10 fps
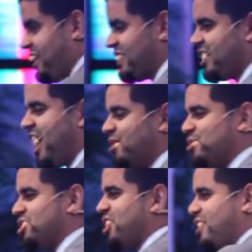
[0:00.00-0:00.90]
I thought
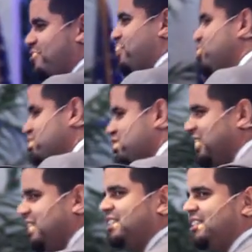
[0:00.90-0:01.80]
God was a God of
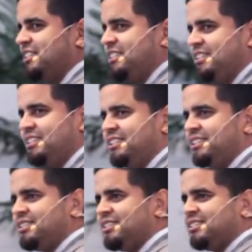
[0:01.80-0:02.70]
mercy.
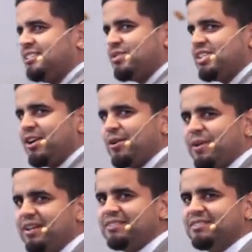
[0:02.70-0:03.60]
What's that all
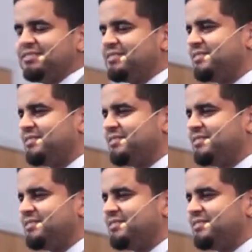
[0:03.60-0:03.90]
about?